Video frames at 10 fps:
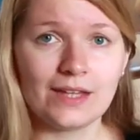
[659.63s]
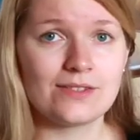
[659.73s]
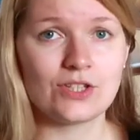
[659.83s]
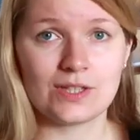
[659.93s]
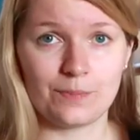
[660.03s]

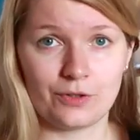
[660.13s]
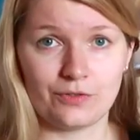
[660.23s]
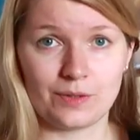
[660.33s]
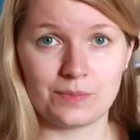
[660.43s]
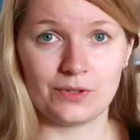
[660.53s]
it's just a
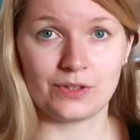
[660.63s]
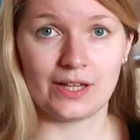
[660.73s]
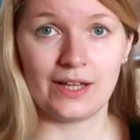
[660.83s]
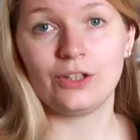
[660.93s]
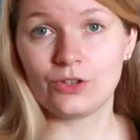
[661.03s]
perfect
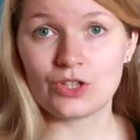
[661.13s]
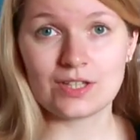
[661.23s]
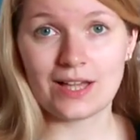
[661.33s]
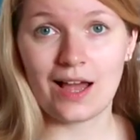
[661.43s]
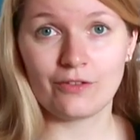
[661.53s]
book. You
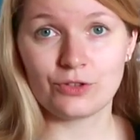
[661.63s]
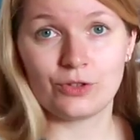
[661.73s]
just have